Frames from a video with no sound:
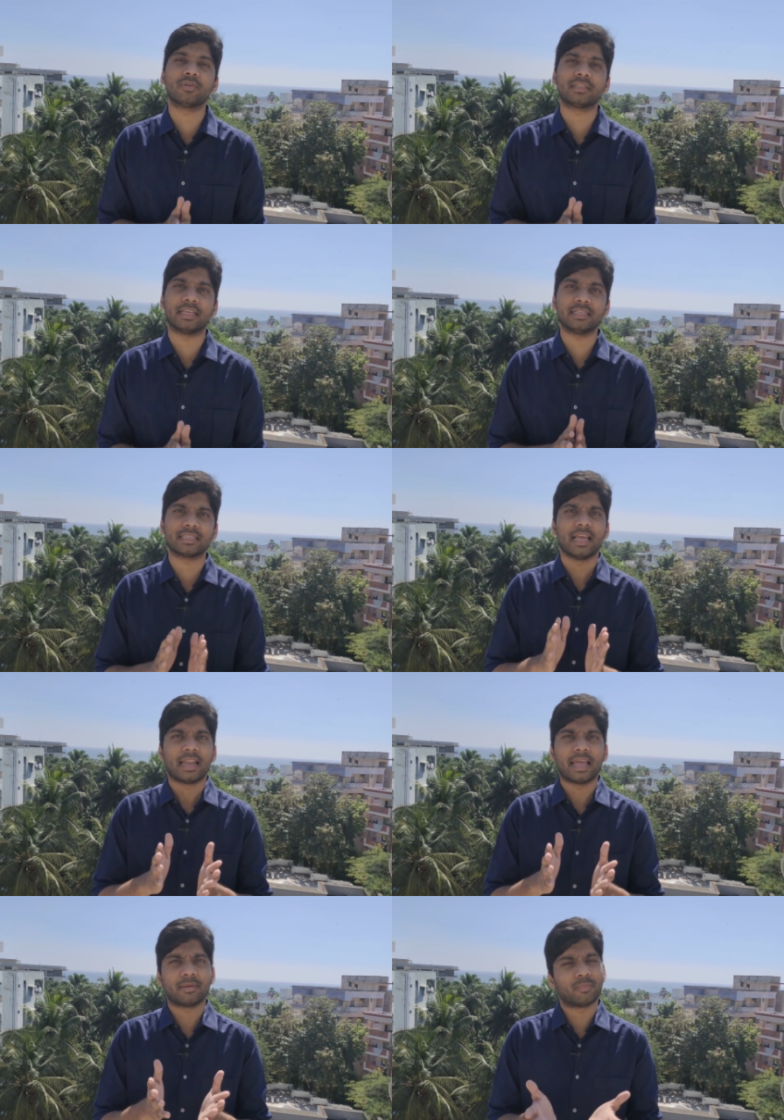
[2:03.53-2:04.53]
good things,
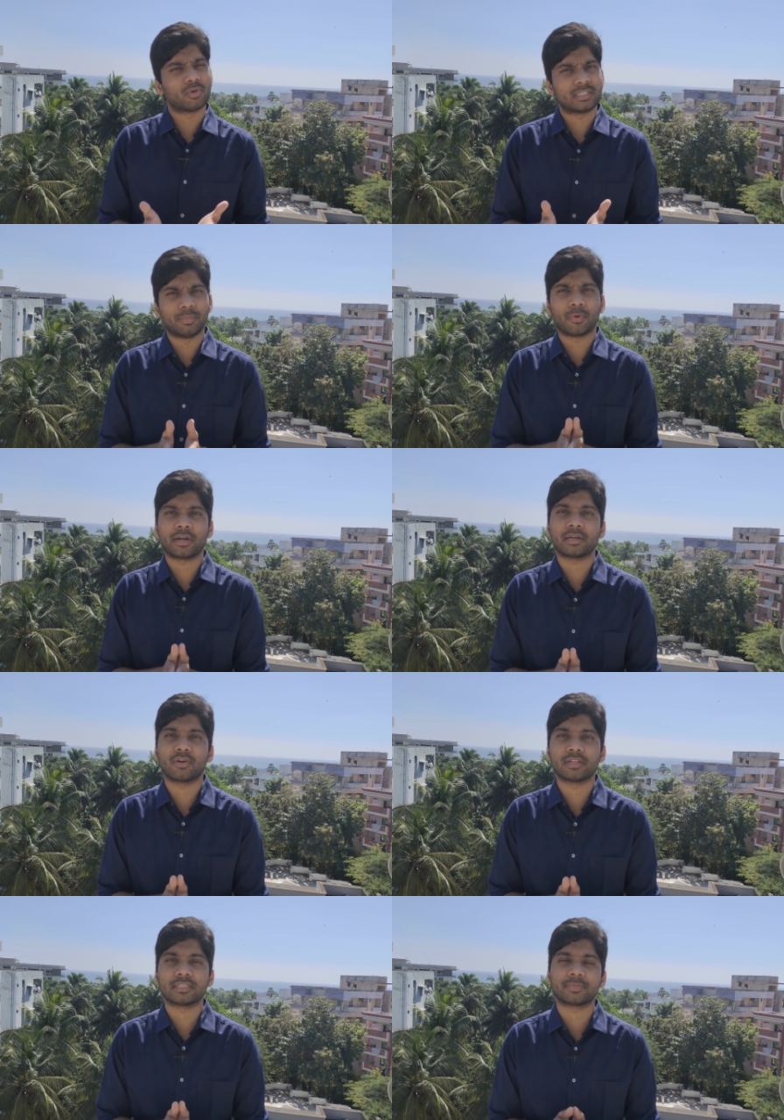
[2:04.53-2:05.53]
like most important
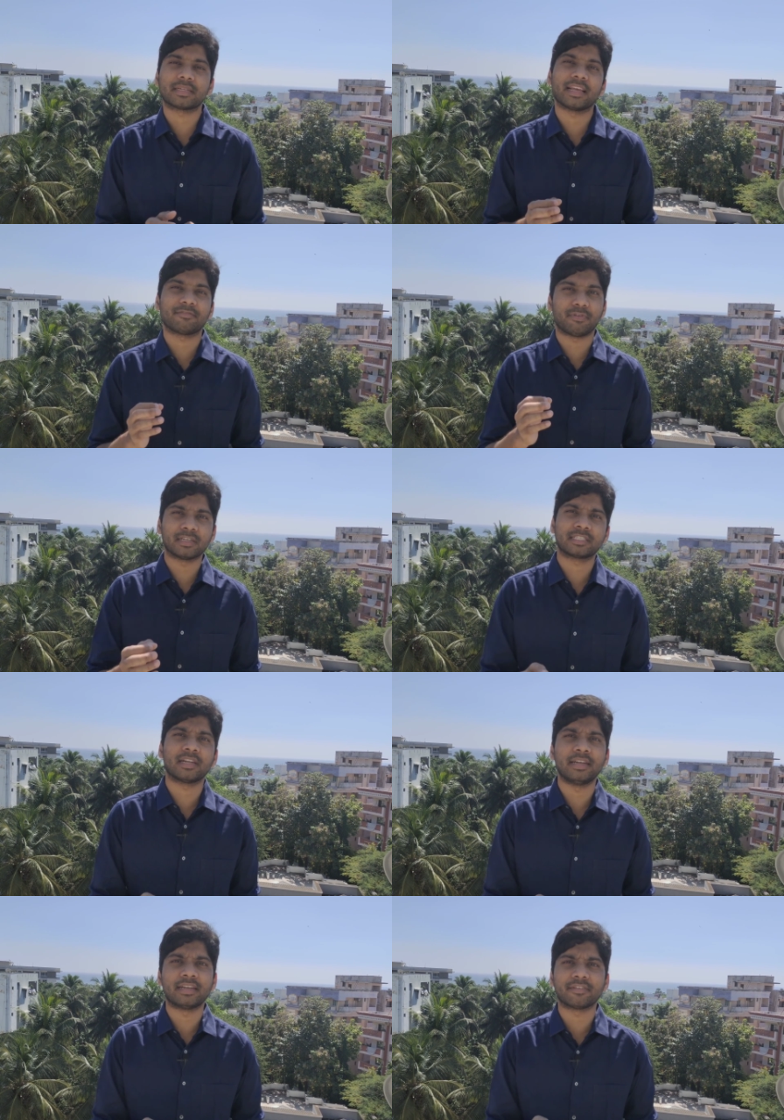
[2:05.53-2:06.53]
concepts like
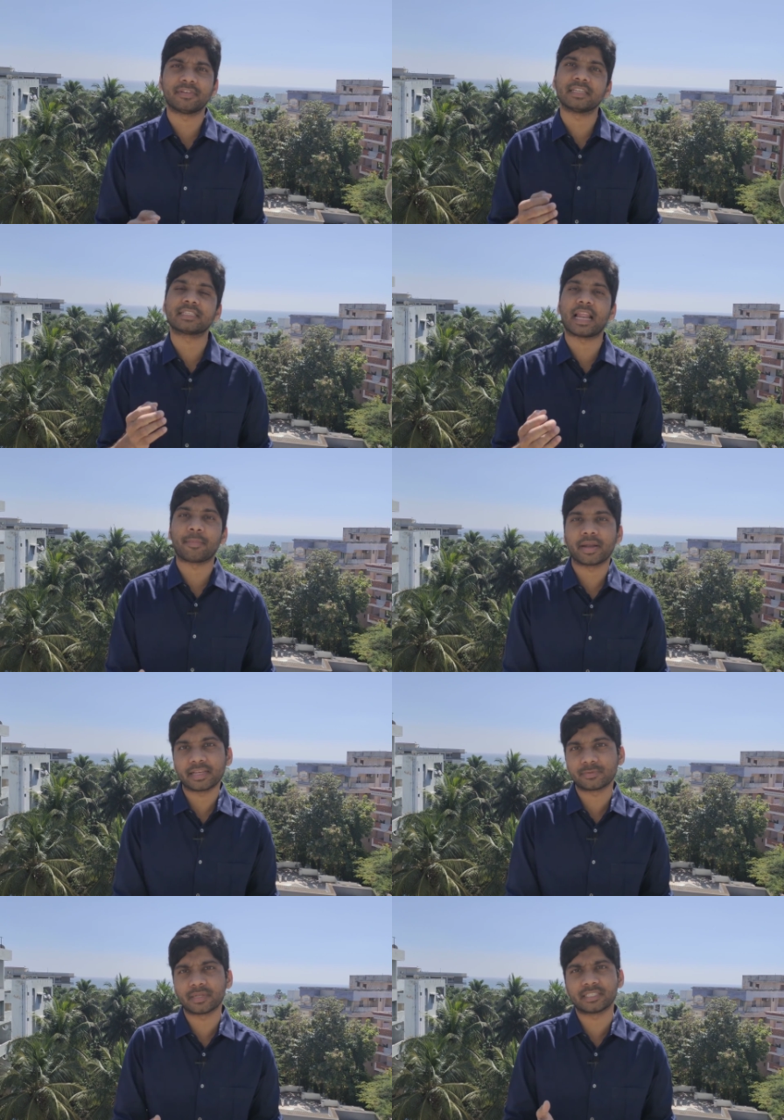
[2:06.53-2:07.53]
functional interface, lambda
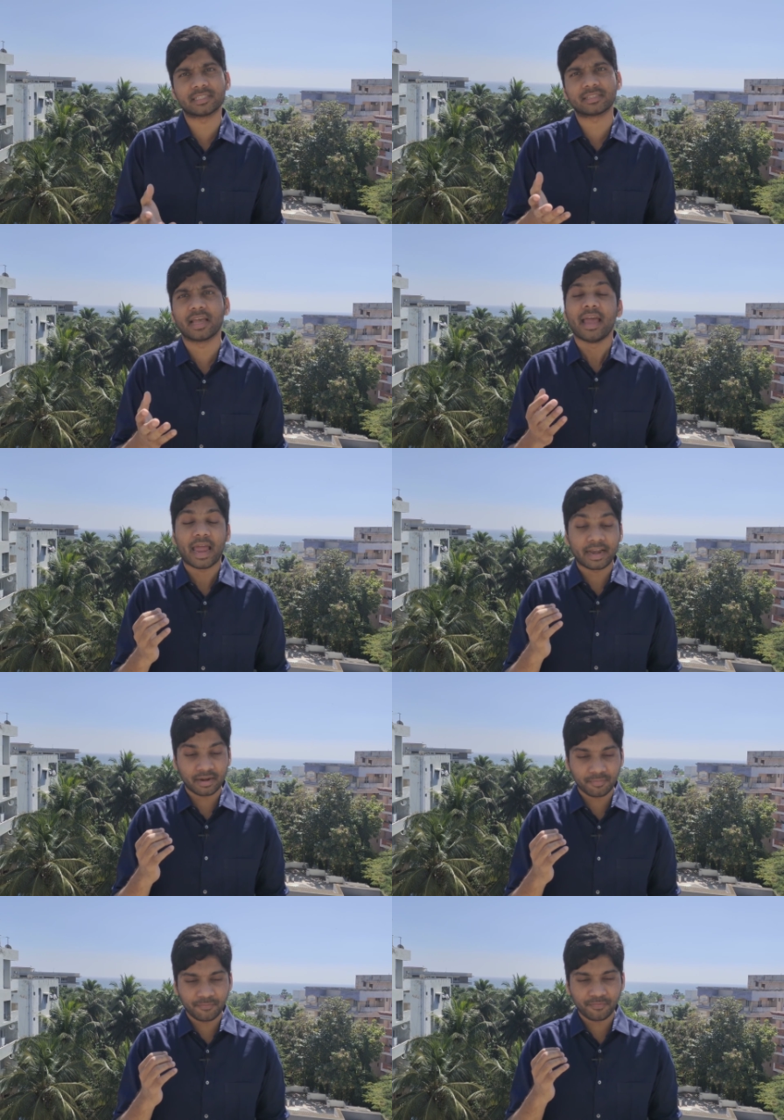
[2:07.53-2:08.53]
expressions,
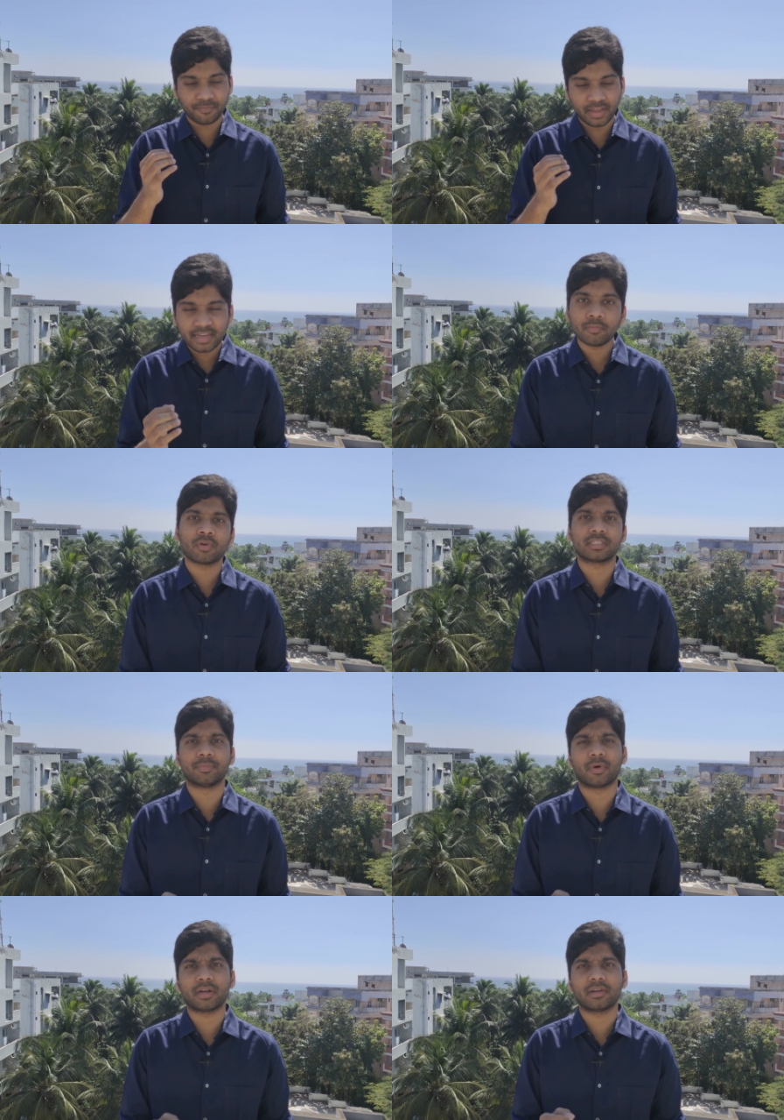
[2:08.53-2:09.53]
and very most
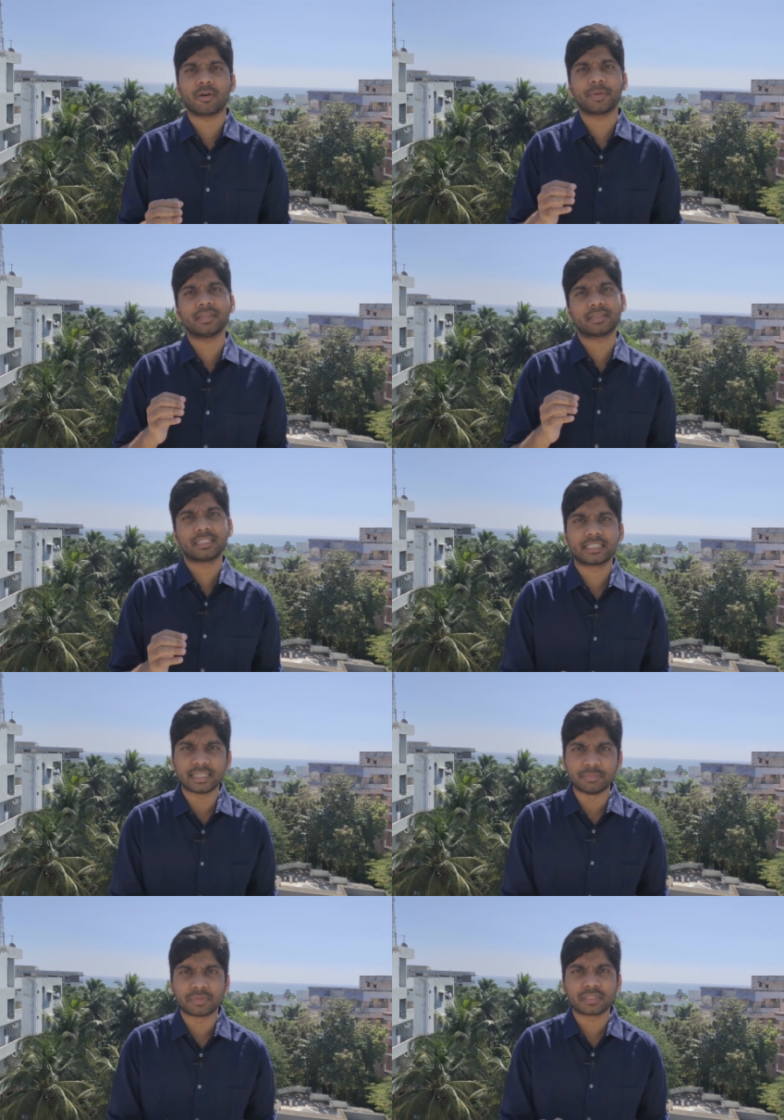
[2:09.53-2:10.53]
important topic,
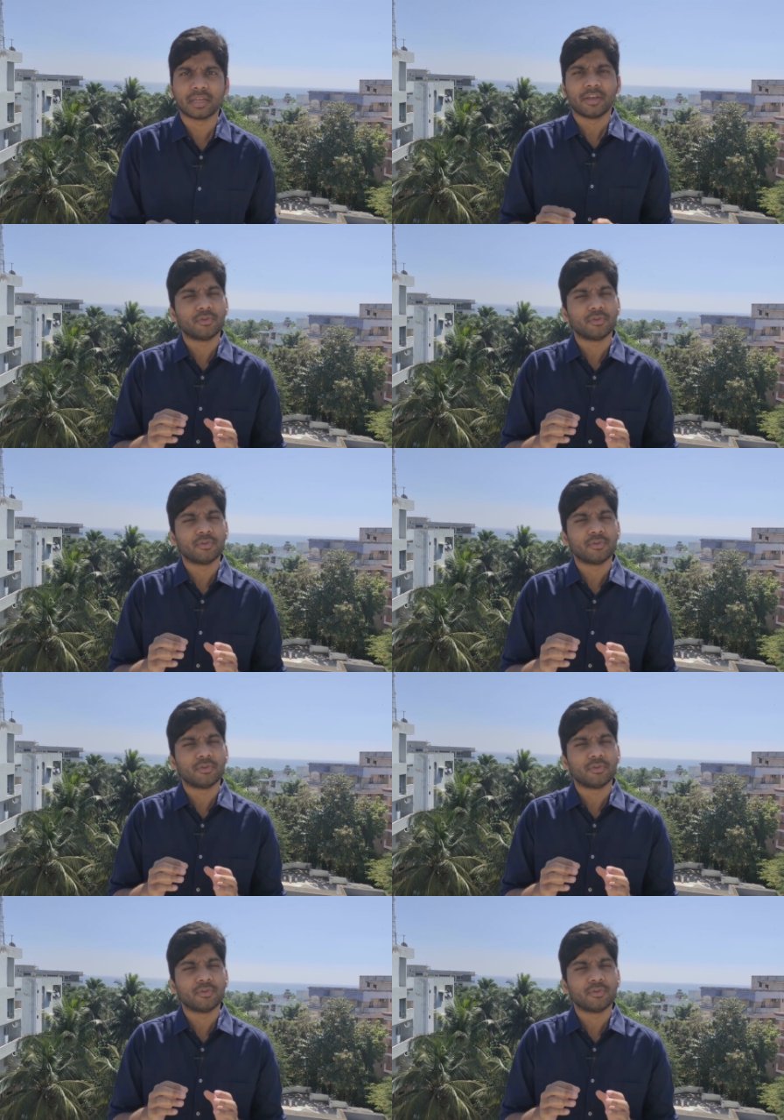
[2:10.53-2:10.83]
streams.